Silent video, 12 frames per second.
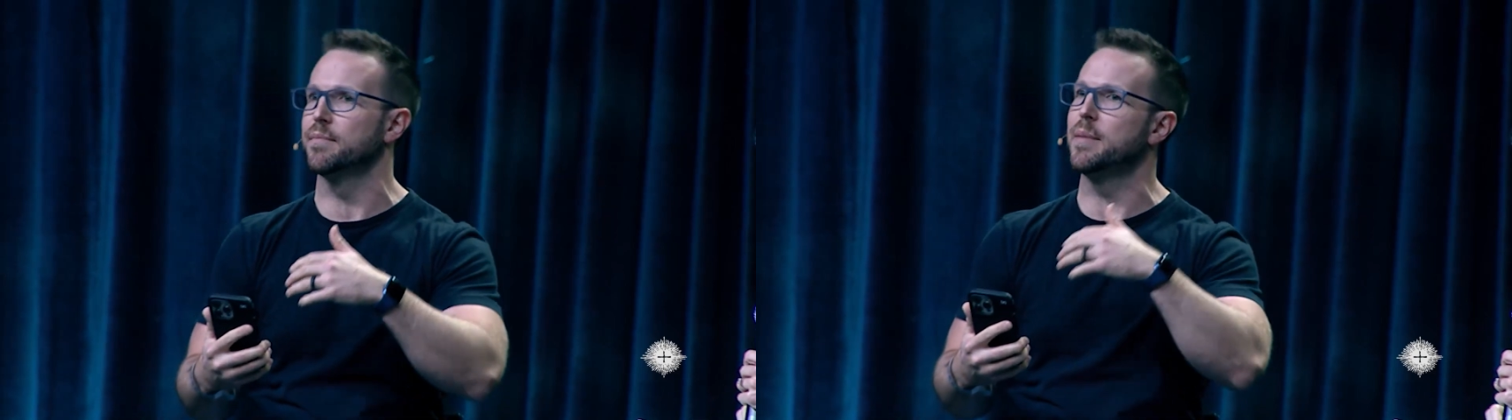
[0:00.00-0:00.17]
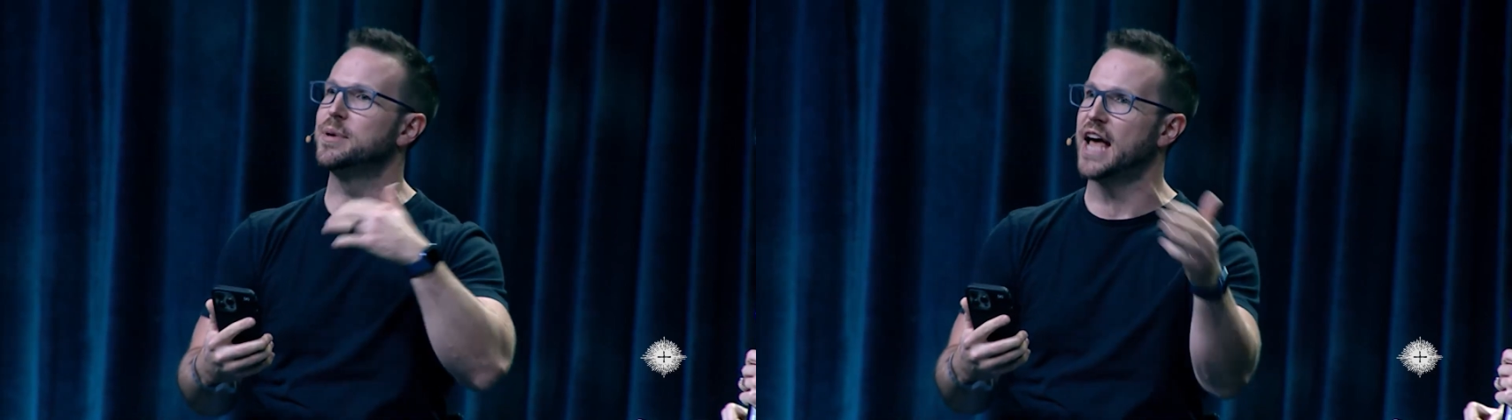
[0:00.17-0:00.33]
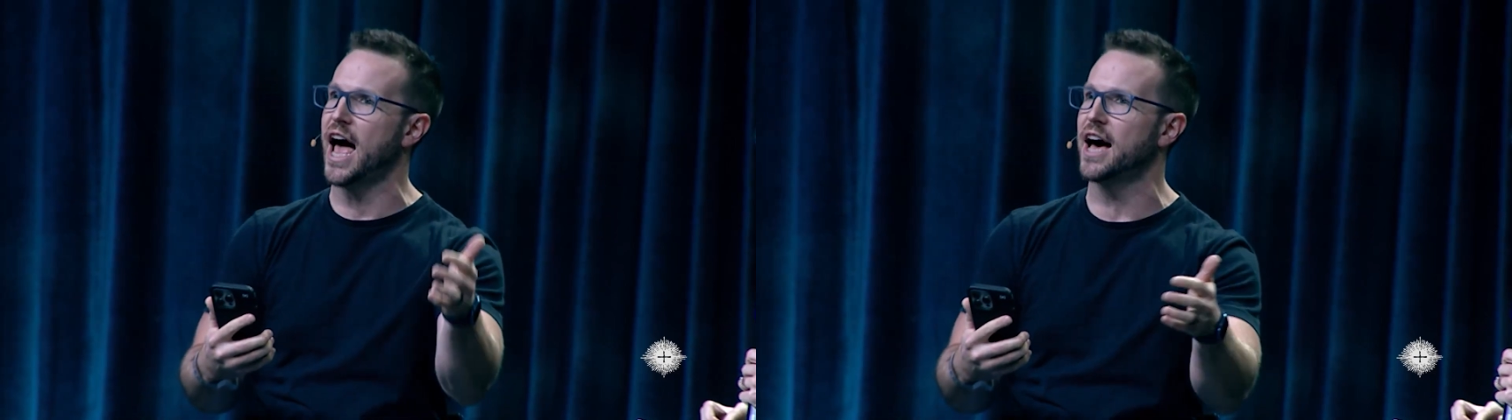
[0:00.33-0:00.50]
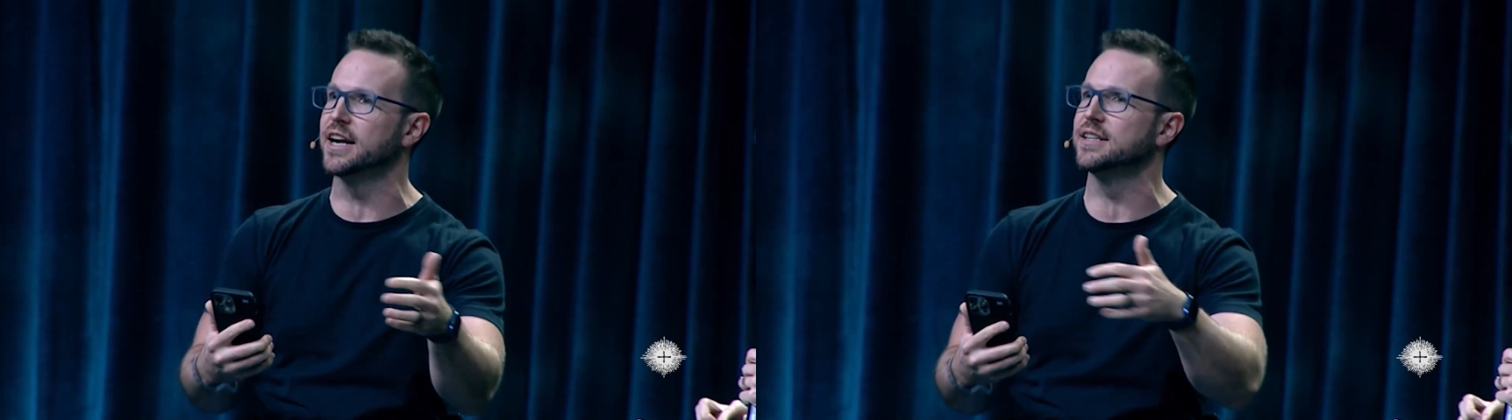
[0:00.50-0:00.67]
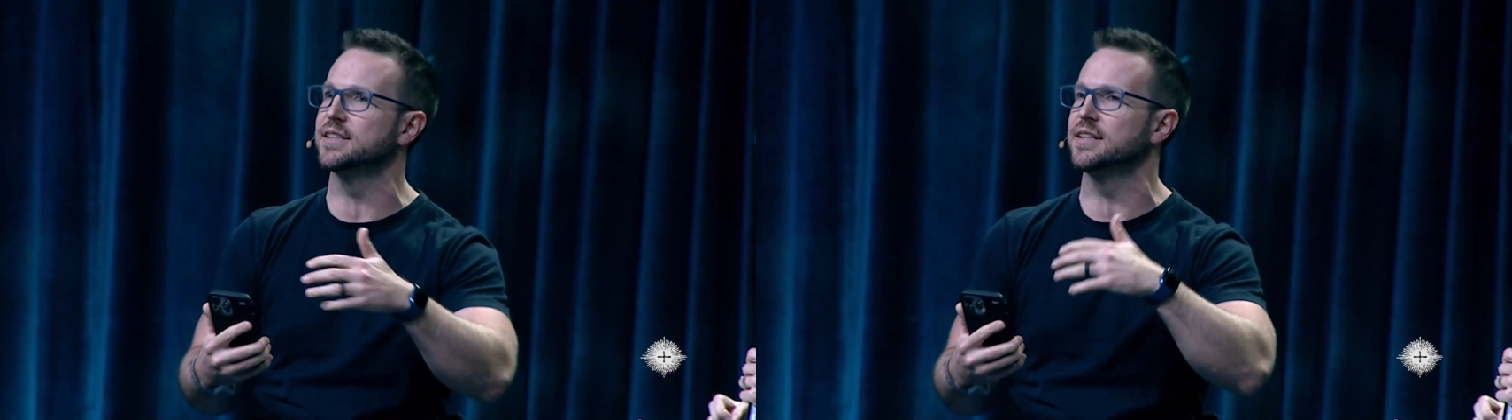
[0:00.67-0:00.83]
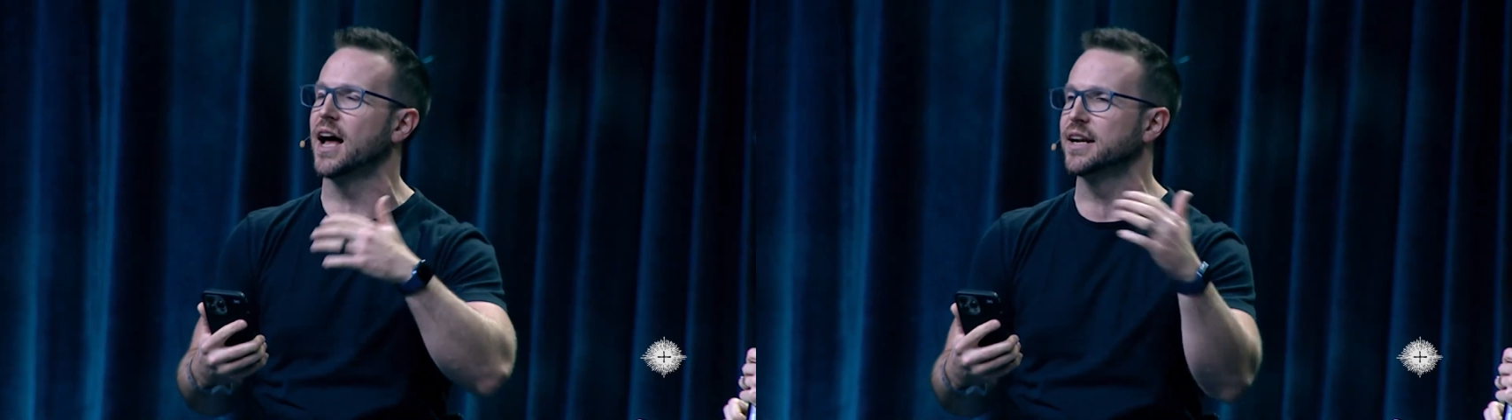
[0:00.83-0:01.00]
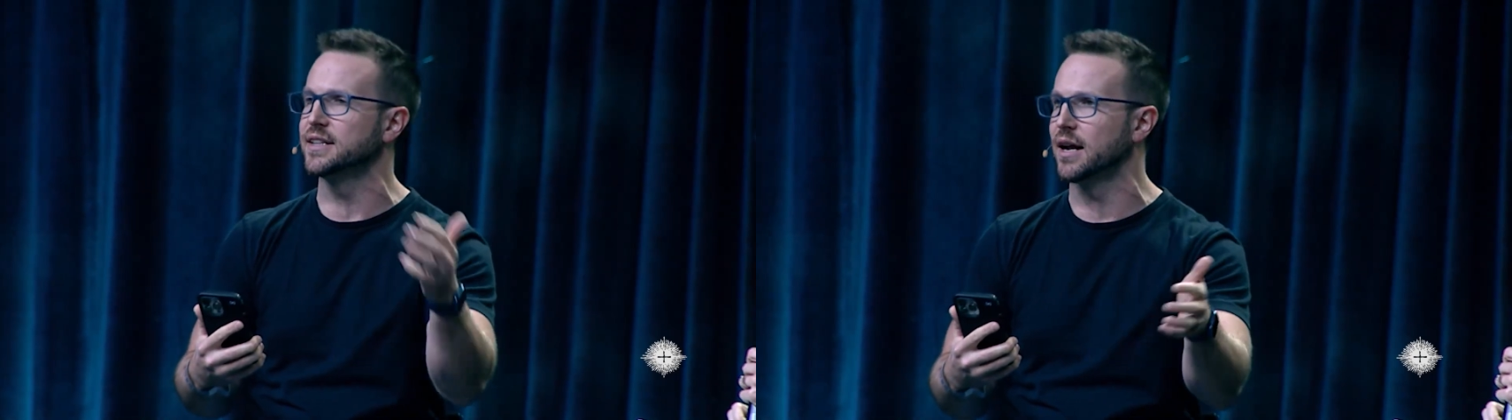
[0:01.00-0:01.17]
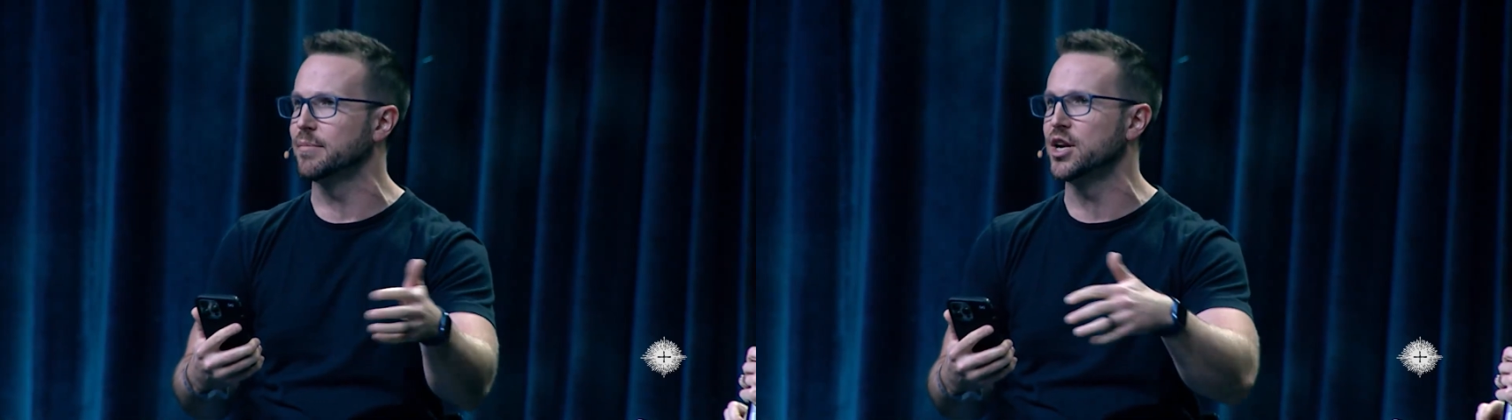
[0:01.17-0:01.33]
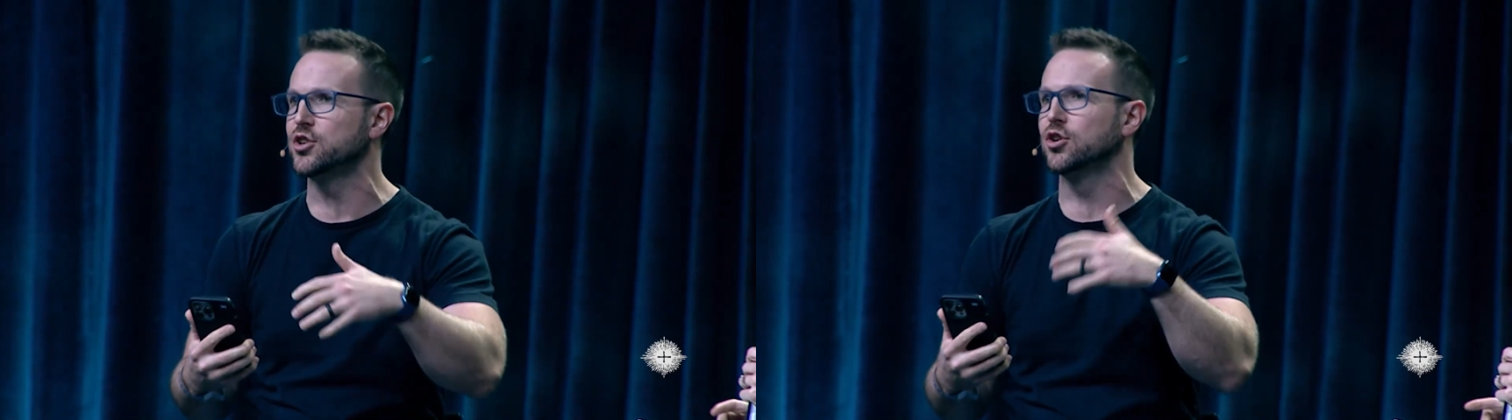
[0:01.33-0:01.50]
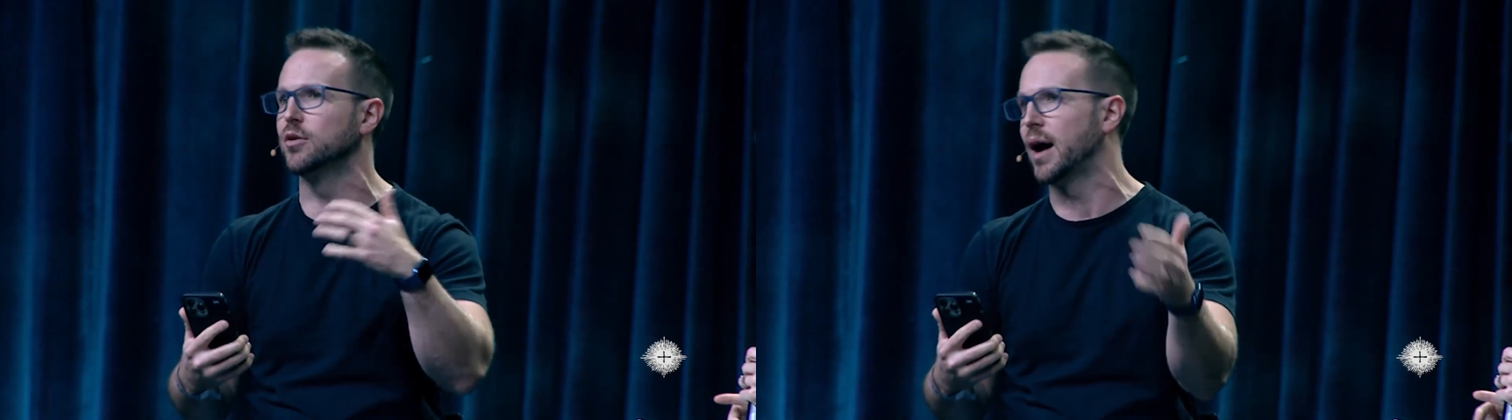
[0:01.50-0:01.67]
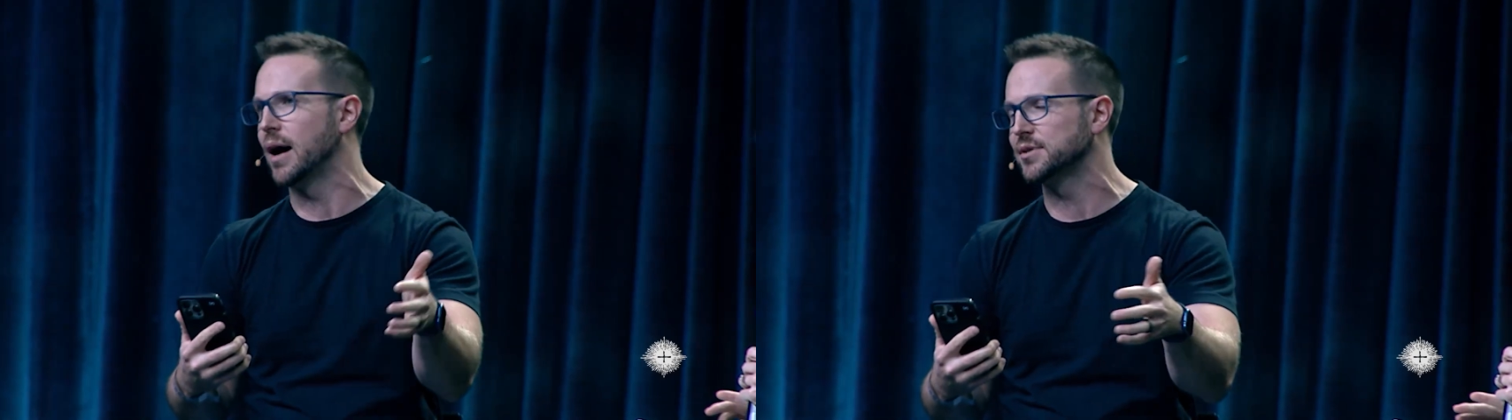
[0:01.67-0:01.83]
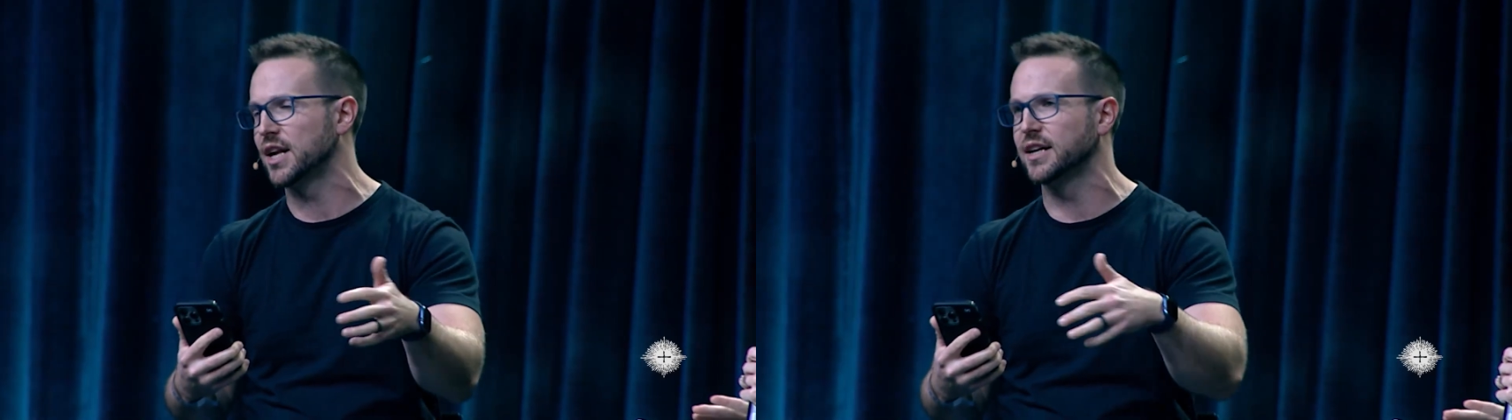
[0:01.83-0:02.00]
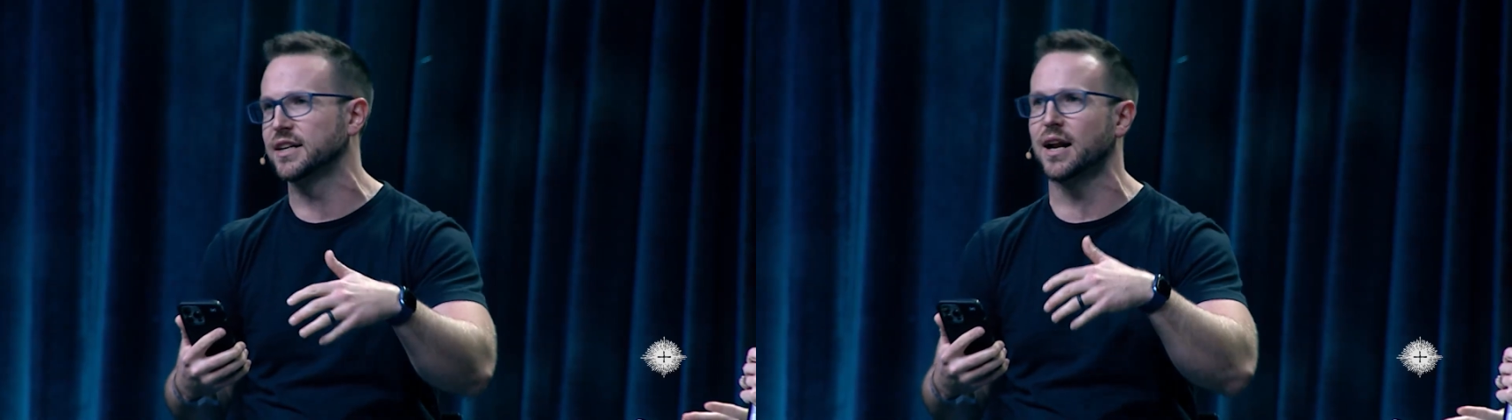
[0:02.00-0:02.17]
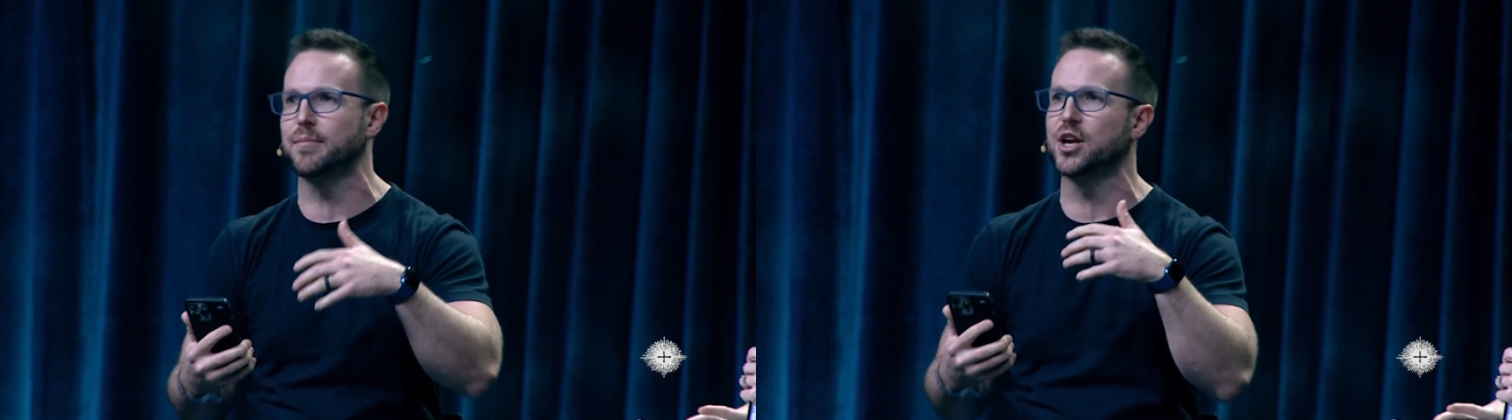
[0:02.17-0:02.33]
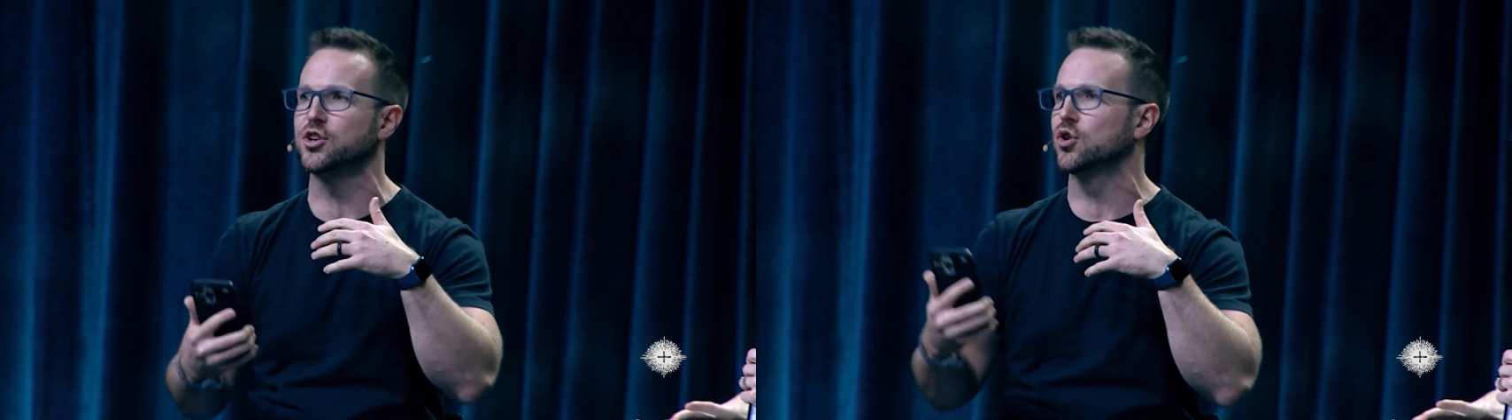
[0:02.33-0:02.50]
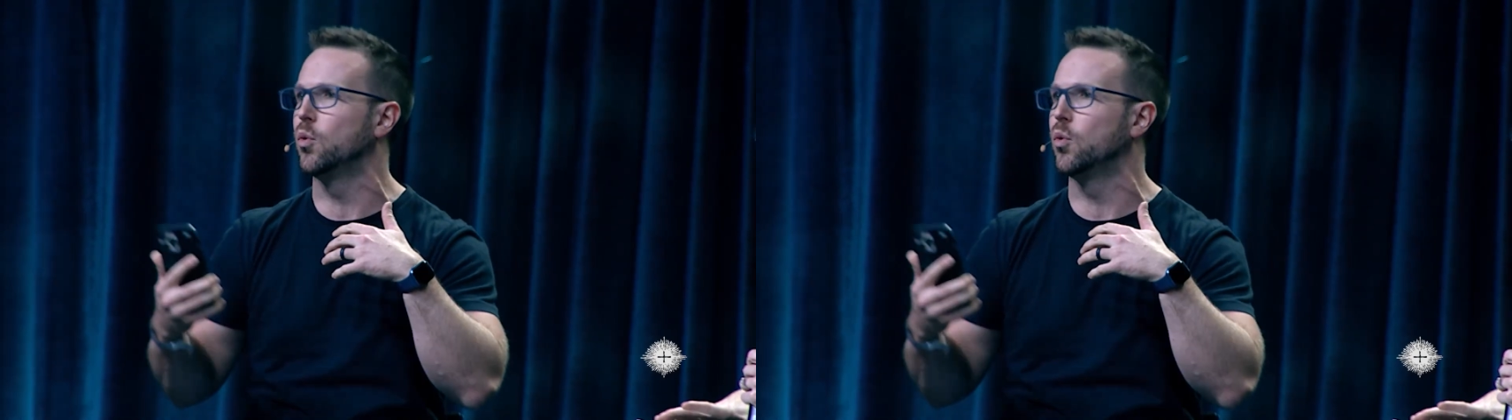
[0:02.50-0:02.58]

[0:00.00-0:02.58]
maybe dad is non denominational, mom's non denominational,